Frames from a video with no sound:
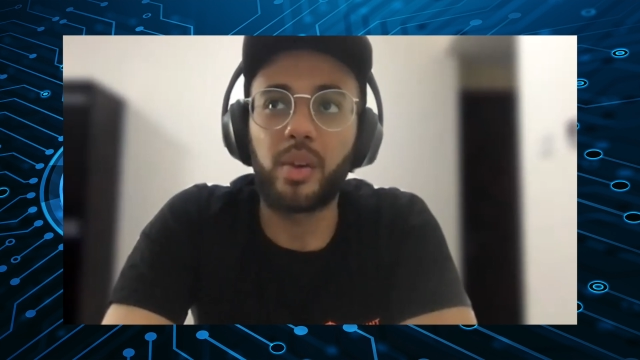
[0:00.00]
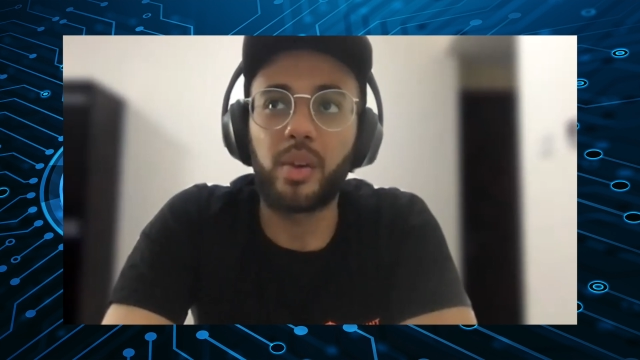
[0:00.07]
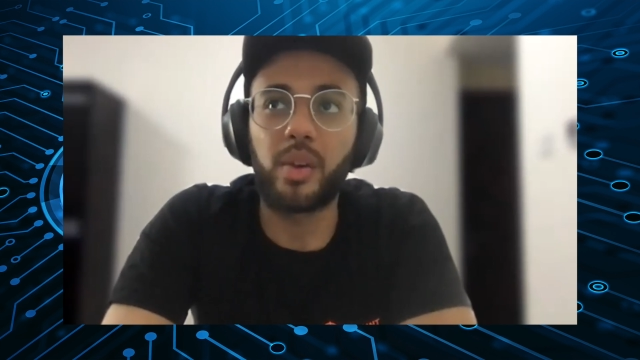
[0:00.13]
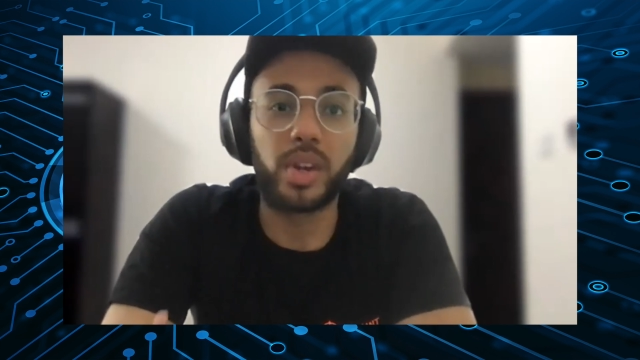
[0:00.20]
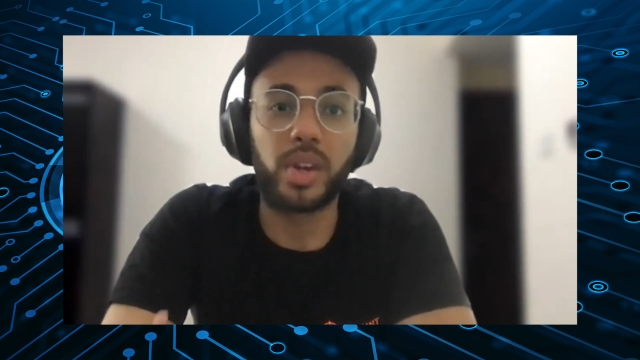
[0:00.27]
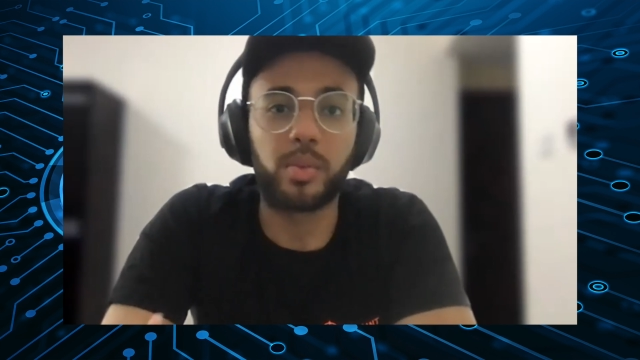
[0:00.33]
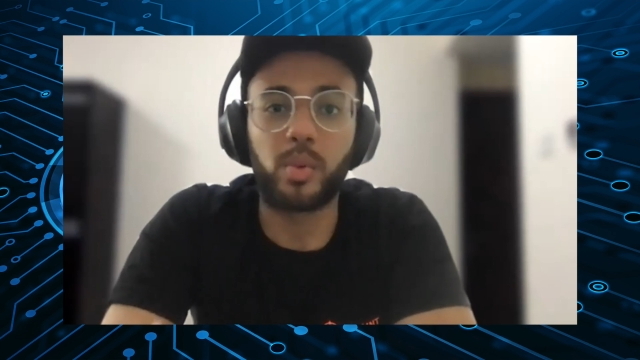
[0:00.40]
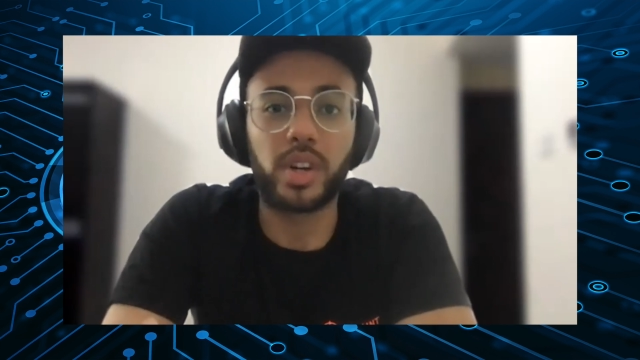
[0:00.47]

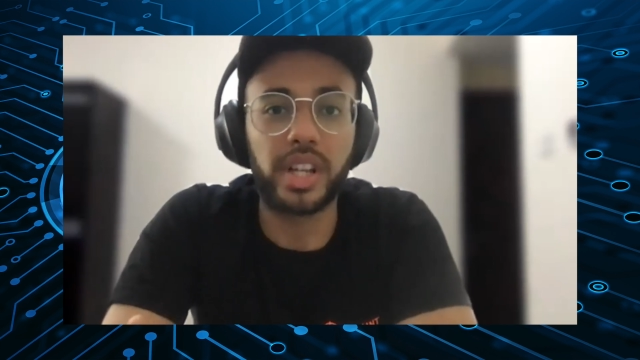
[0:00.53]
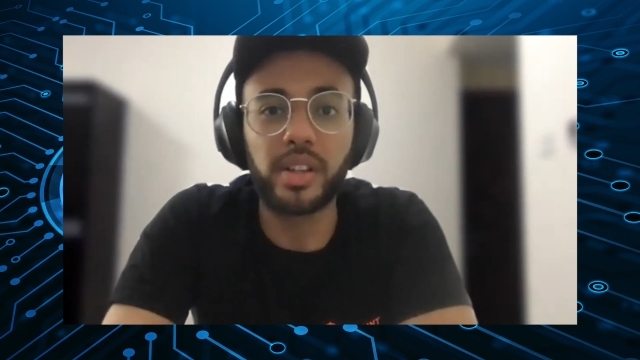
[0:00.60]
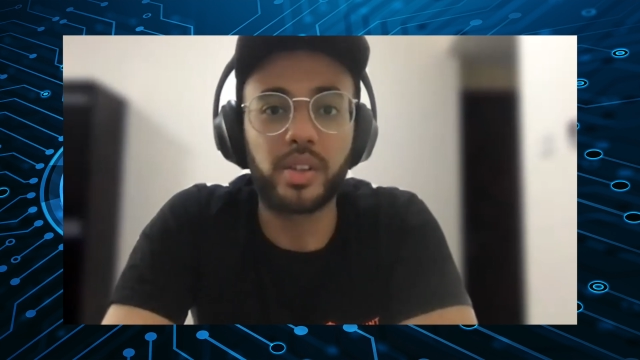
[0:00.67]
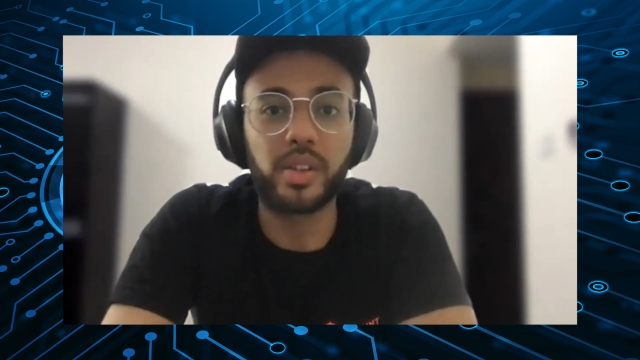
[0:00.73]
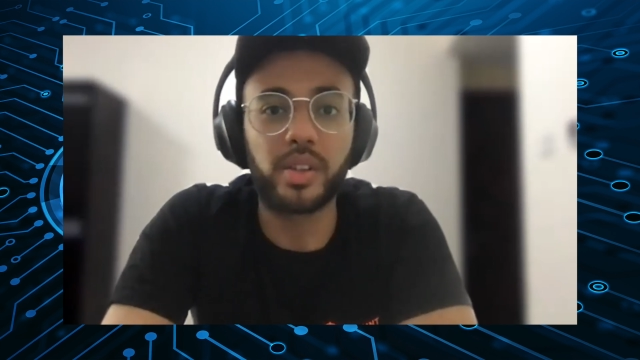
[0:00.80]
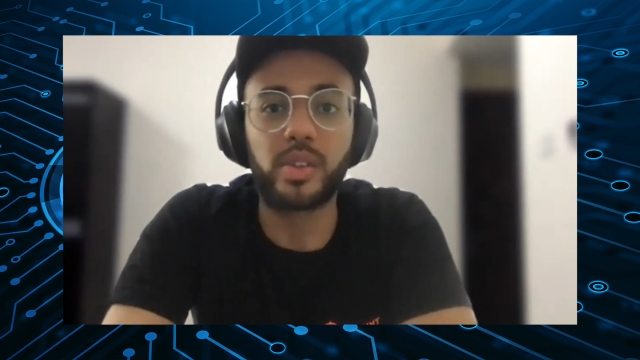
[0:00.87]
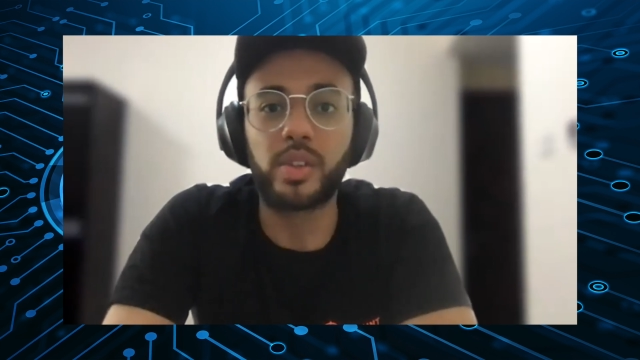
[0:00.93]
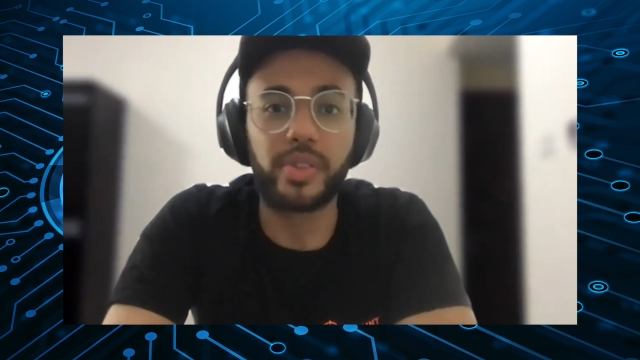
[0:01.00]
was working
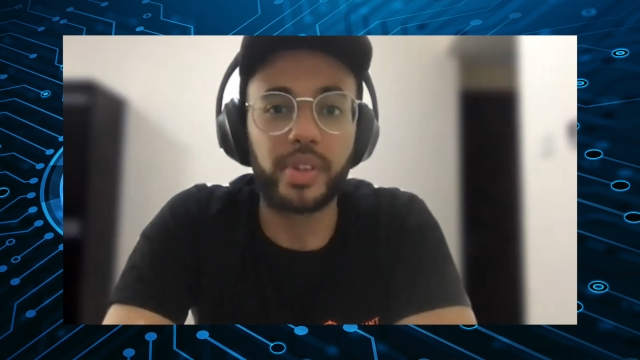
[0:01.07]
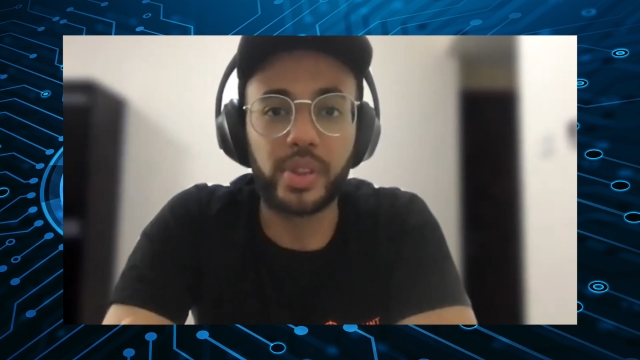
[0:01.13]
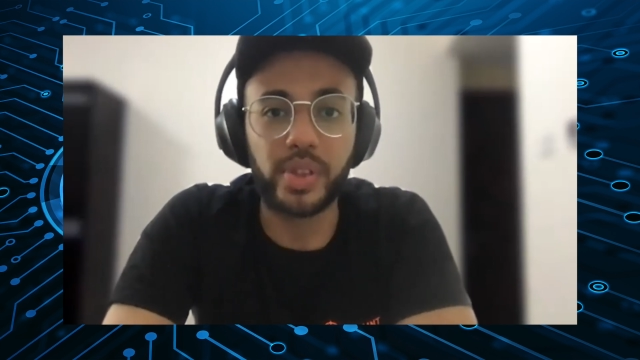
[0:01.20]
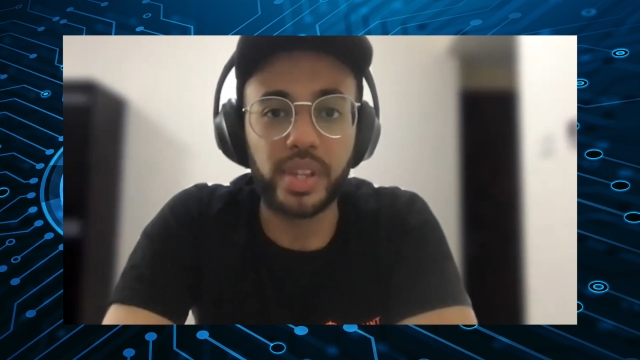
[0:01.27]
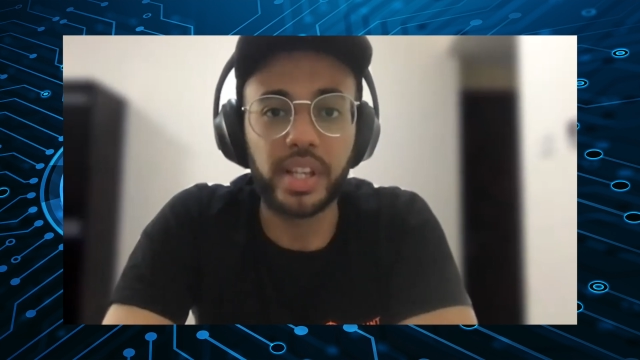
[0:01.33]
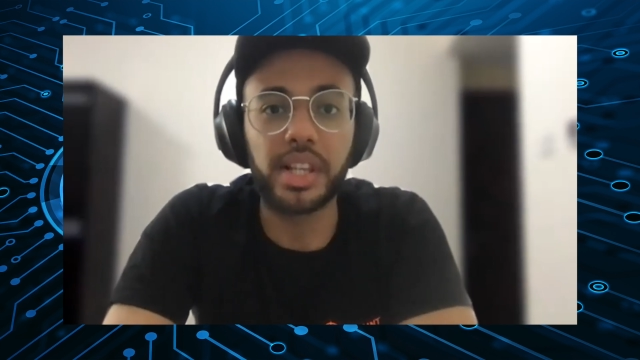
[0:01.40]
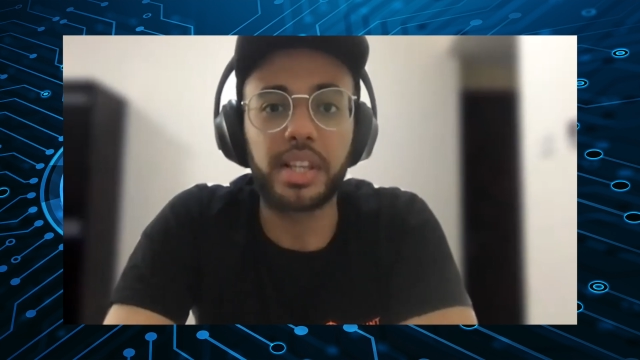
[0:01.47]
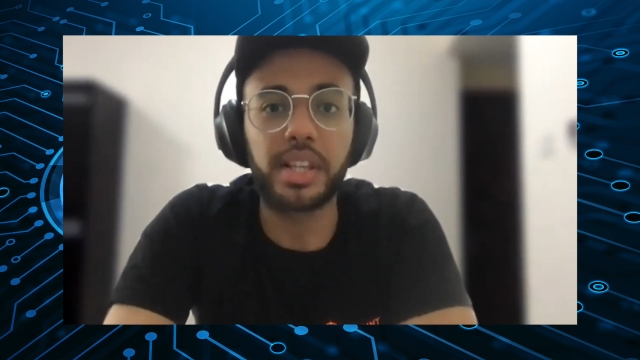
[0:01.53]
on different things,